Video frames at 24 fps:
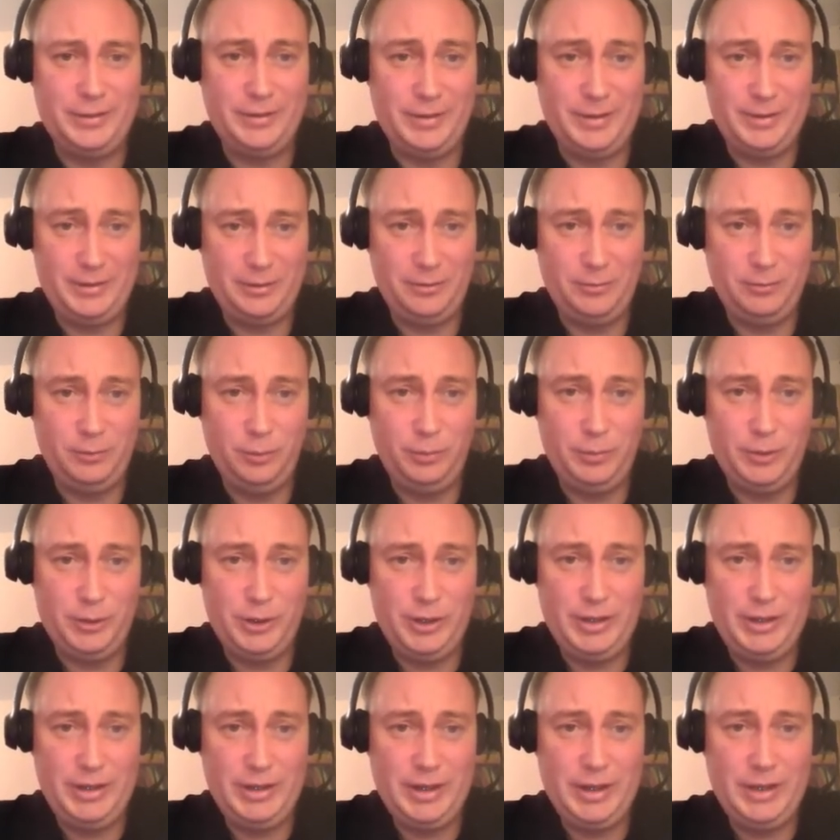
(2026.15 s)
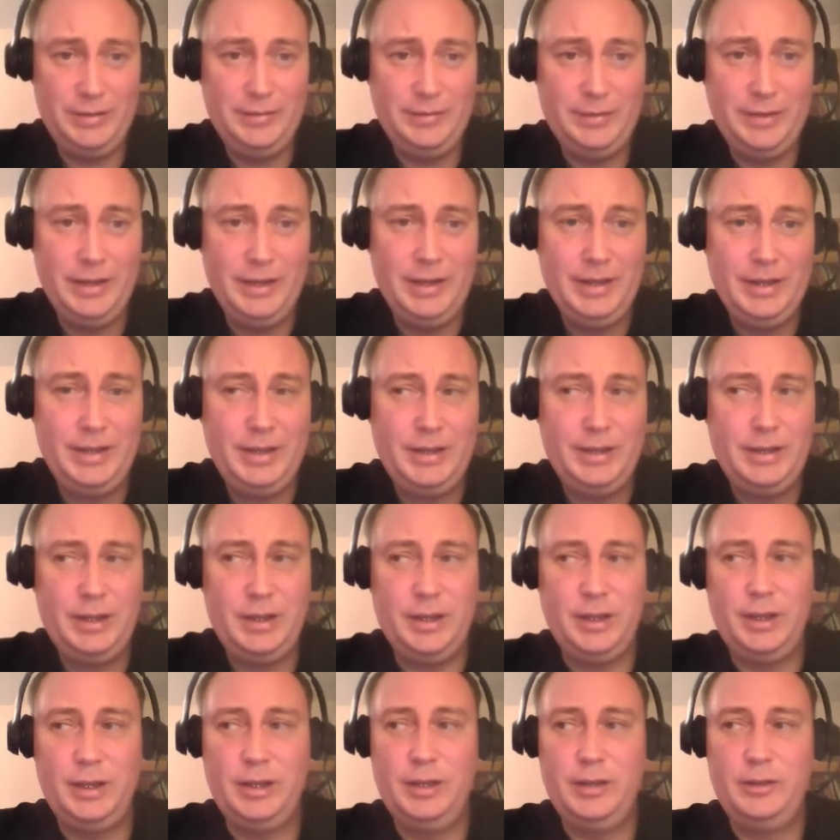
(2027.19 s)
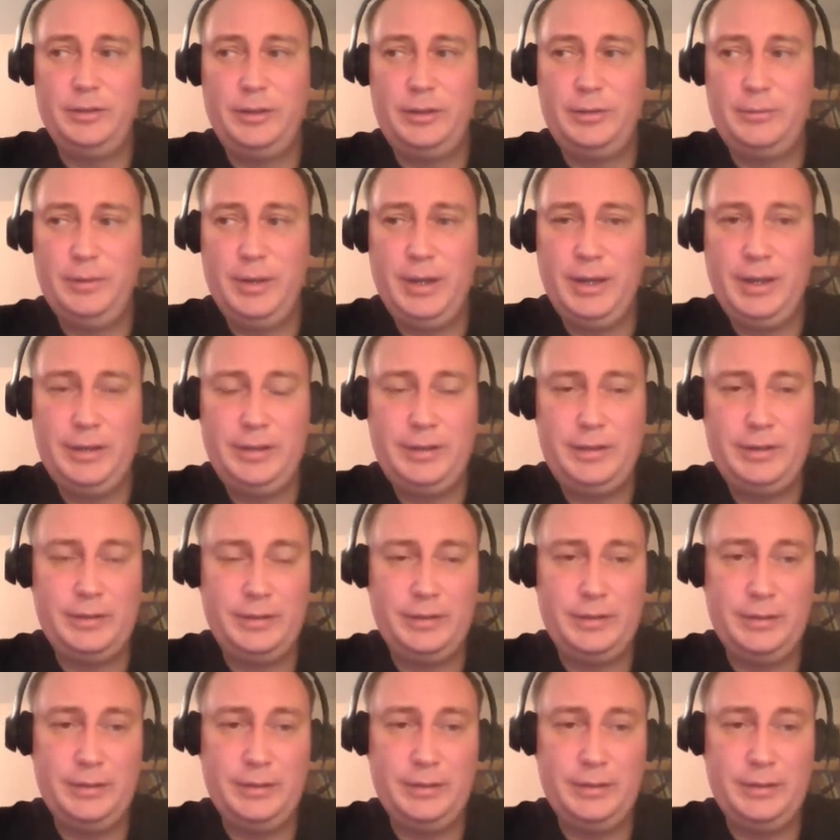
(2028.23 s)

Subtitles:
the rest of OpenJDK, required